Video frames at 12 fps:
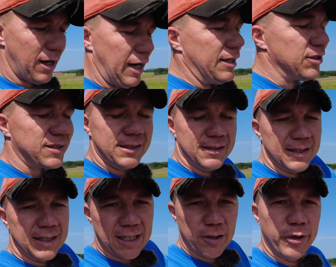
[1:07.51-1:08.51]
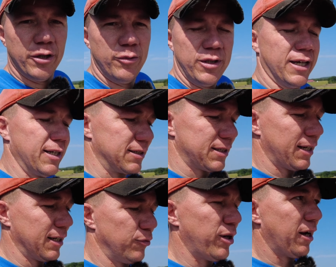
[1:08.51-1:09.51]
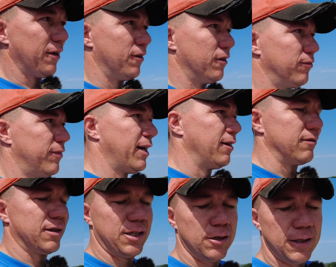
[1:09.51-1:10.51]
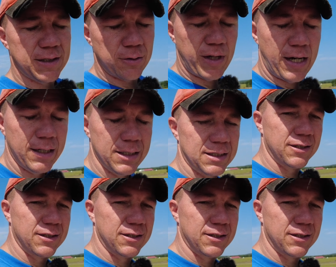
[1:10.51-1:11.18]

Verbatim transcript: I just didn't think anybody would be that excited about it or that curious about it,